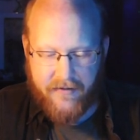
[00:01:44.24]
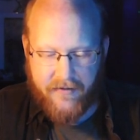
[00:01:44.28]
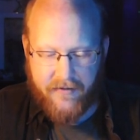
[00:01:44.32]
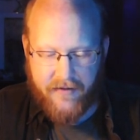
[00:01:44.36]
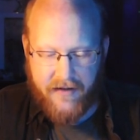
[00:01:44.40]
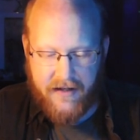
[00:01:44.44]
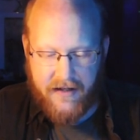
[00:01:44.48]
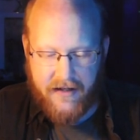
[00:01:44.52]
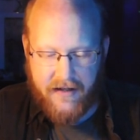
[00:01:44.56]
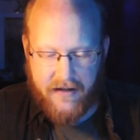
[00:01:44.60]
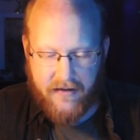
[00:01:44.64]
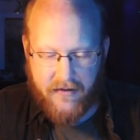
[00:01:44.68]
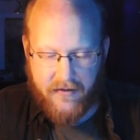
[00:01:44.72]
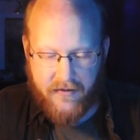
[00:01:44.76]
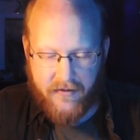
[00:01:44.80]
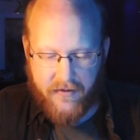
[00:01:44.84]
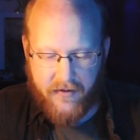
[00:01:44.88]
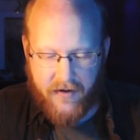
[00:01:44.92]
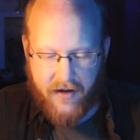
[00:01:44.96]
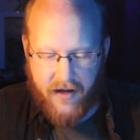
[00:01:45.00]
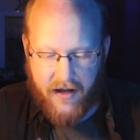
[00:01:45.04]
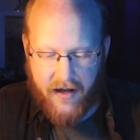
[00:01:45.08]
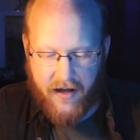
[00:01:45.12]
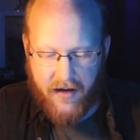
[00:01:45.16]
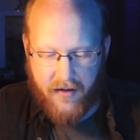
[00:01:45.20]

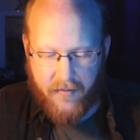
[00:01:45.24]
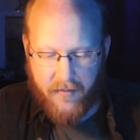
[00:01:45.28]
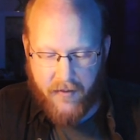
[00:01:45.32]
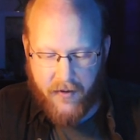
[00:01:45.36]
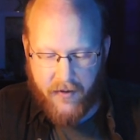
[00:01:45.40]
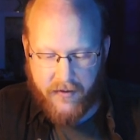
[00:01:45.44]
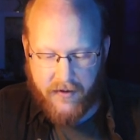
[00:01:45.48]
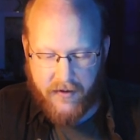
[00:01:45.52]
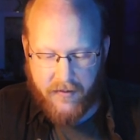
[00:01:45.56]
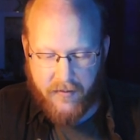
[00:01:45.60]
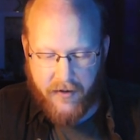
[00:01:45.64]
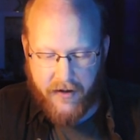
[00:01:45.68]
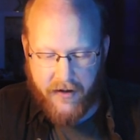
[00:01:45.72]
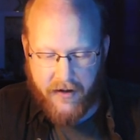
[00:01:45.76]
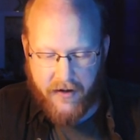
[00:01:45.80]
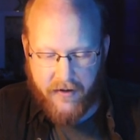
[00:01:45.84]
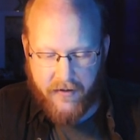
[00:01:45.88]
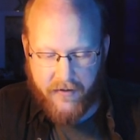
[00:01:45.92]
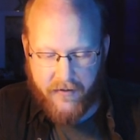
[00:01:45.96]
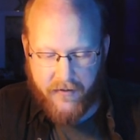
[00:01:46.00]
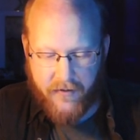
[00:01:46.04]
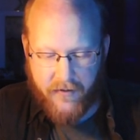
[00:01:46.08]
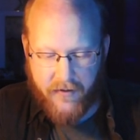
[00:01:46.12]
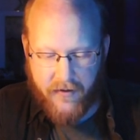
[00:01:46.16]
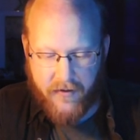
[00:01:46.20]
definitive
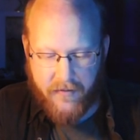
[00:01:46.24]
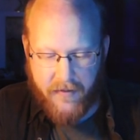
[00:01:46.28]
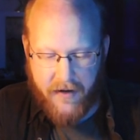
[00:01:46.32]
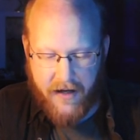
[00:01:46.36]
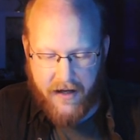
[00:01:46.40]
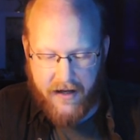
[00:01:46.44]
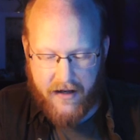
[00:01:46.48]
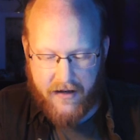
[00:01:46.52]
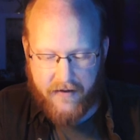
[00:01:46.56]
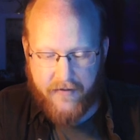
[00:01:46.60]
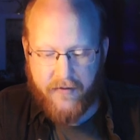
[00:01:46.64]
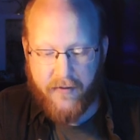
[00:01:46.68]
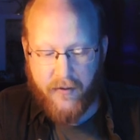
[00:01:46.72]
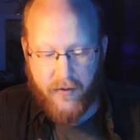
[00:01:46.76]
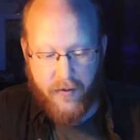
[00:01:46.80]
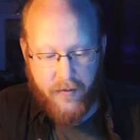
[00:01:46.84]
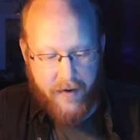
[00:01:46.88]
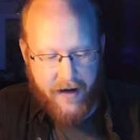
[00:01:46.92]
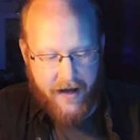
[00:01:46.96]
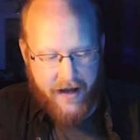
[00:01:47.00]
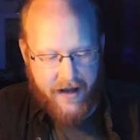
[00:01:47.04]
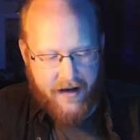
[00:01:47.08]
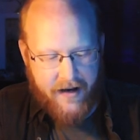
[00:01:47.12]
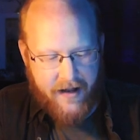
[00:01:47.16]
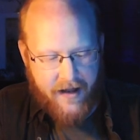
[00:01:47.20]
multiplayer
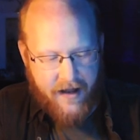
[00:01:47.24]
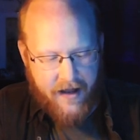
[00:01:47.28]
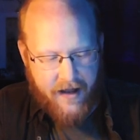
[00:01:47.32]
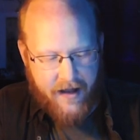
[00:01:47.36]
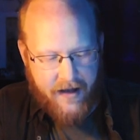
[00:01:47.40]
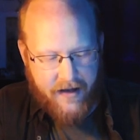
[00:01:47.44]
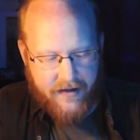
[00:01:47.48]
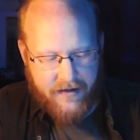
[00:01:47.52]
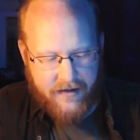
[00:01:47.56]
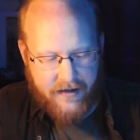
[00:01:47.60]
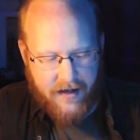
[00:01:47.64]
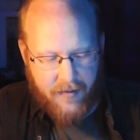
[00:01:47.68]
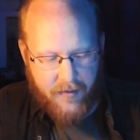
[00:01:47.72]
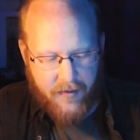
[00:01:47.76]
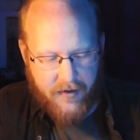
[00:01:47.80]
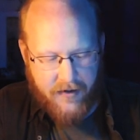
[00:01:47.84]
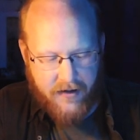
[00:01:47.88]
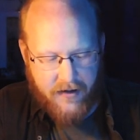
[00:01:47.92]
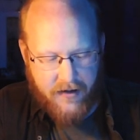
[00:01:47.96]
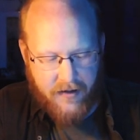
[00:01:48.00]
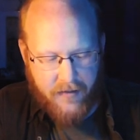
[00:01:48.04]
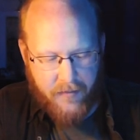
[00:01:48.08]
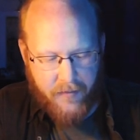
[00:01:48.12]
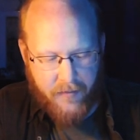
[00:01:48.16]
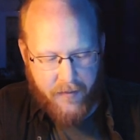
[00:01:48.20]
format. Step
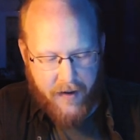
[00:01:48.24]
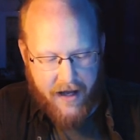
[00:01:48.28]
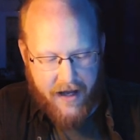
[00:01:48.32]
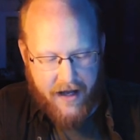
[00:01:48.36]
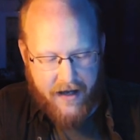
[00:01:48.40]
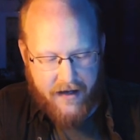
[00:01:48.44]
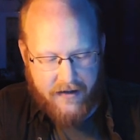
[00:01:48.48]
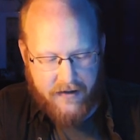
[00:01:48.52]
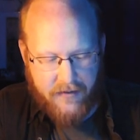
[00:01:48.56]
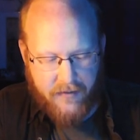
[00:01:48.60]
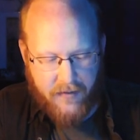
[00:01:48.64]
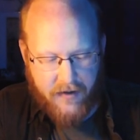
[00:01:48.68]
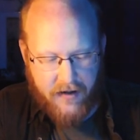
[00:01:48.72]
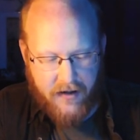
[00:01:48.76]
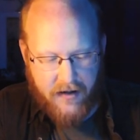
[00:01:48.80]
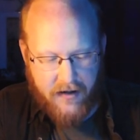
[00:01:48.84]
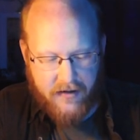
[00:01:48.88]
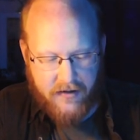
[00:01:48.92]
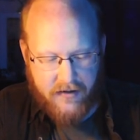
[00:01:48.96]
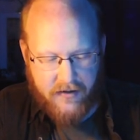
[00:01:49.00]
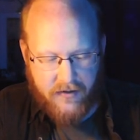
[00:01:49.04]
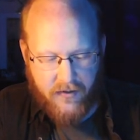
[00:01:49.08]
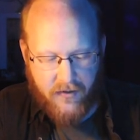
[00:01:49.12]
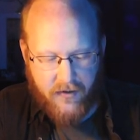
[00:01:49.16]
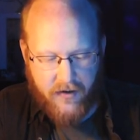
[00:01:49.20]
into the past with
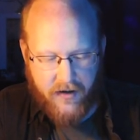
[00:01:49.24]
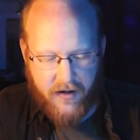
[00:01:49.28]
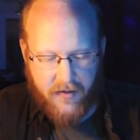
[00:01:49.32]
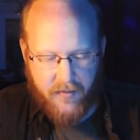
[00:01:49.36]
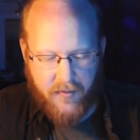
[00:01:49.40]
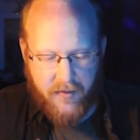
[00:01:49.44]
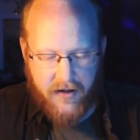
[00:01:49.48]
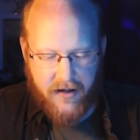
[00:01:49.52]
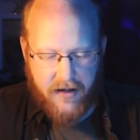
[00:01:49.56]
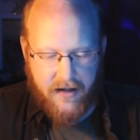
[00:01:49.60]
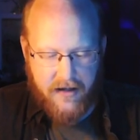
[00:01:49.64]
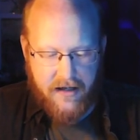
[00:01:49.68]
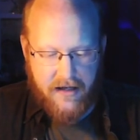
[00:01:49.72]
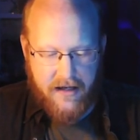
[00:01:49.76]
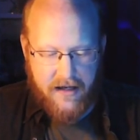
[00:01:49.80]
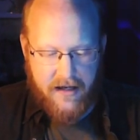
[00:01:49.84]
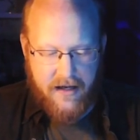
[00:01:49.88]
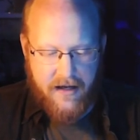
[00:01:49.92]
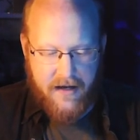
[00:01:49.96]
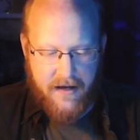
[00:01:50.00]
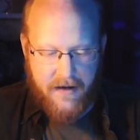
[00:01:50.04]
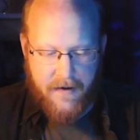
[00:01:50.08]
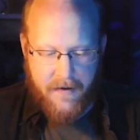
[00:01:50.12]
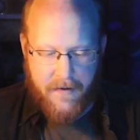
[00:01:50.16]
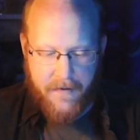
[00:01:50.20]
a historic
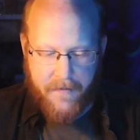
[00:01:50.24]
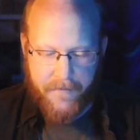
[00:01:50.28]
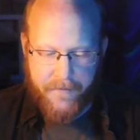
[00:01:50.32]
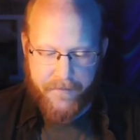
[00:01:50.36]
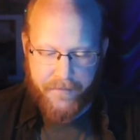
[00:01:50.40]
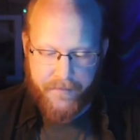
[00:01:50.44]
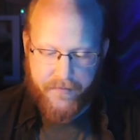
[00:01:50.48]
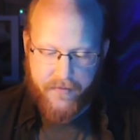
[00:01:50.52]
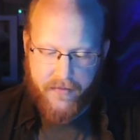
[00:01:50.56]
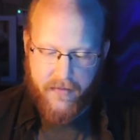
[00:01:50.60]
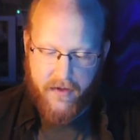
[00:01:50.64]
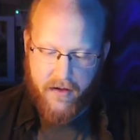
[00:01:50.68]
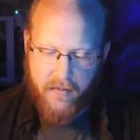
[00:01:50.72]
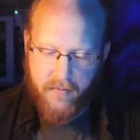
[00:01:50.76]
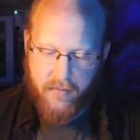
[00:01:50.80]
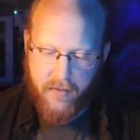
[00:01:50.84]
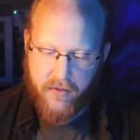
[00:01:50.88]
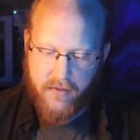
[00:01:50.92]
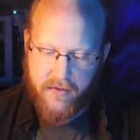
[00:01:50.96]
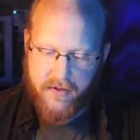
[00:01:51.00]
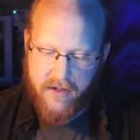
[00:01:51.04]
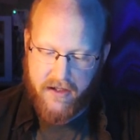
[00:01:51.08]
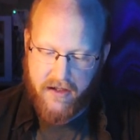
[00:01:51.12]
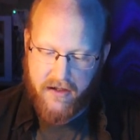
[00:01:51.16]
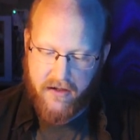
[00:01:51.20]
ability,
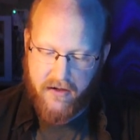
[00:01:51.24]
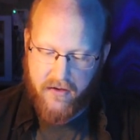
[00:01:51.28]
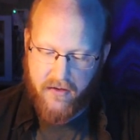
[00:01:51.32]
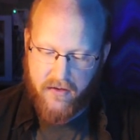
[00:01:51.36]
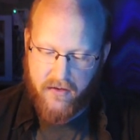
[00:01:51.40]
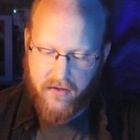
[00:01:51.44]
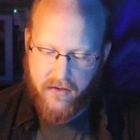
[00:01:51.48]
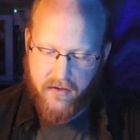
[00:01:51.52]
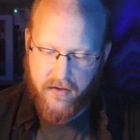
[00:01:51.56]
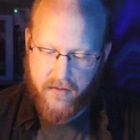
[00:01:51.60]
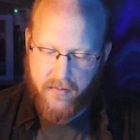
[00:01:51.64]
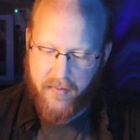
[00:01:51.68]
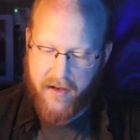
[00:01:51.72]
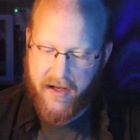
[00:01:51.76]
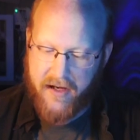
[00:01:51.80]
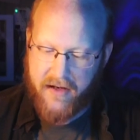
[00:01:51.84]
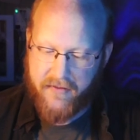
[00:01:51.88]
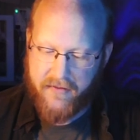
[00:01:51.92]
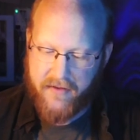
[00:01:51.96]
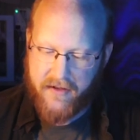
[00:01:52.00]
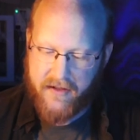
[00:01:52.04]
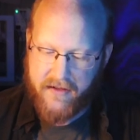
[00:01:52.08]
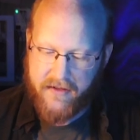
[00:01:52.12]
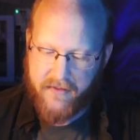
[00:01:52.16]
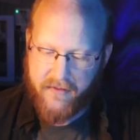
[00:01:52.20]
boosting your
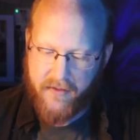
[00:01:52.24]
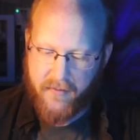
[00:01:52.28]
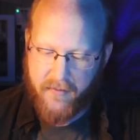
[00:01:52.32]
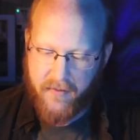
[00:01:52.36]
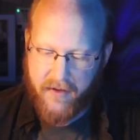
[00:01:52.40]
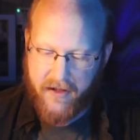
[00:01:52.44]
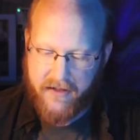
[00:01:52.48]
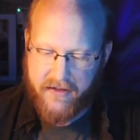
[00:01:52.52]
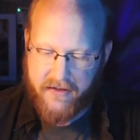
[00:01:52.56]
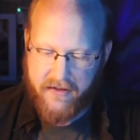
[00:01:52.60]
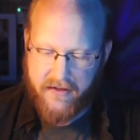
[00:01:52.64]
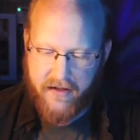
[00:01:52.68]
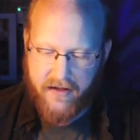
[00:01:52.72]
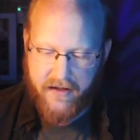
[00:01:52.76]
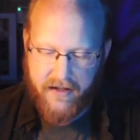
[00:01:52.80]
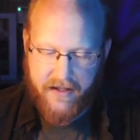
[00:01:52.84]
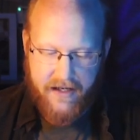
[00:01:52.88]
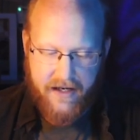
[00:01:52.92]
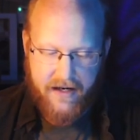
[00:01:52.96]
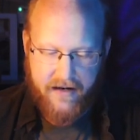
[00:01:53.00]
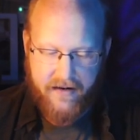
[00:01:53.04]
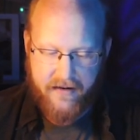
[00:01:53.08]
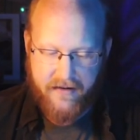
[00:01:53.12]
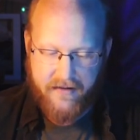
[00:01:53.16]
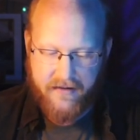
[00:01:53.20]
benefits from
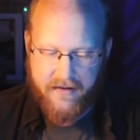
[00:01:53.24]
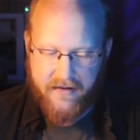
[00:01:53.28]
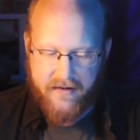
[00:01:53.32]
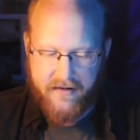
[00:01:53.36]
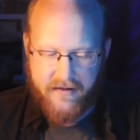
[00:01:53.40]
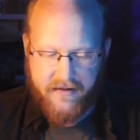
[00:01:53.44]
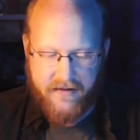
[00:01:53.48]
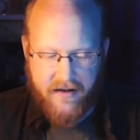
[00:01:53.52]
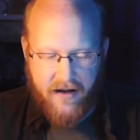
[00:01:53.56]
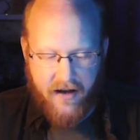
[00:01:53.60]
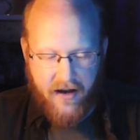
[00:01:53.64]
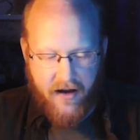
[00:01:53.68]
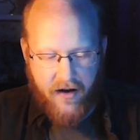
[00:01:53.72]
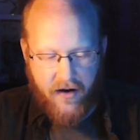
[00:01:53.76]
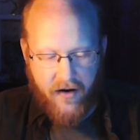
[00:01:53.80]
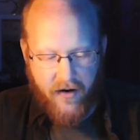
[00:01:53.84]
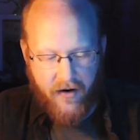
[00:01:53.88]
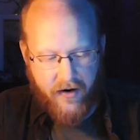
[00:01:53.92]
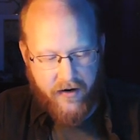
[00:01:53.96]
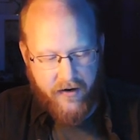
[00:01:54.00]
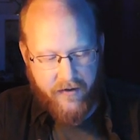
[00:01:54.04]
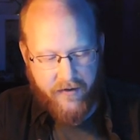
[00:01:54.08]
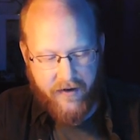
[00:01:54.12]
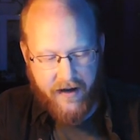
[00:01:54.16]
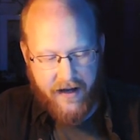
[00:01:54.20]
legendary characters,
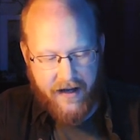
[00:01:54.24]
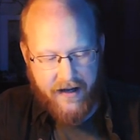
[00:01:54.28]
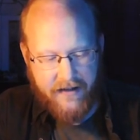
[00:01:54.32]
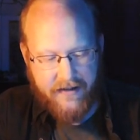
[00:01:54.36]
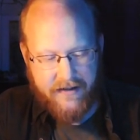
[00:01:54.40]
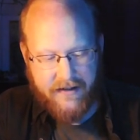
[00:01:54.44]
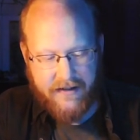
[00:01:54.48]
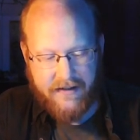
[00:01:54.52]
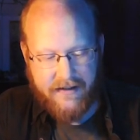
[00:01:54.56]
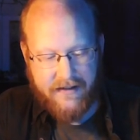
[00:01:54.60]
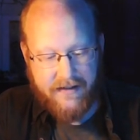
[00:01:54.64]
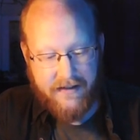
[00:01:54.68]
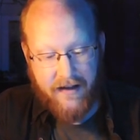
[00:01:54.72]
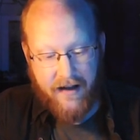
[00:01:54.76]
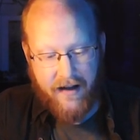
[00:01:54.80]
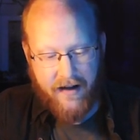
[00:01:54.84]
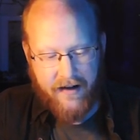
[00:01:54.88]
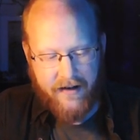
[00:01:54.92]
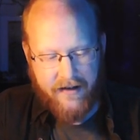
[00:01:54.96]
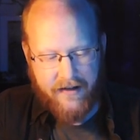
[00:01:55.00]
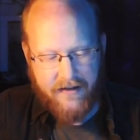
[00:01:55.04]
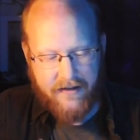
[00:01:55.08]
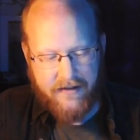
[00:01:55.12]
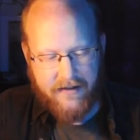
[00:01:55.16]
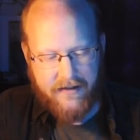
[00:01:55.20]
artifacts, and
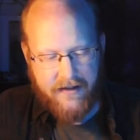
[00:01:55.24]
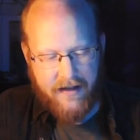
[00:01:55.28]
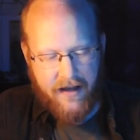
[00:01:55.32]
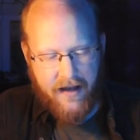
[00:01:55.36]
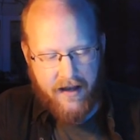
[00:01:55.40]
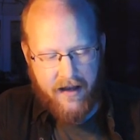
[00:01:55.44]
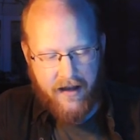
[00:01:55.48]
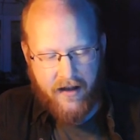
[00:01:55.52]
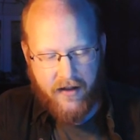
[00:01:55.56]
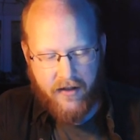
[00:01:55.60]
sagas.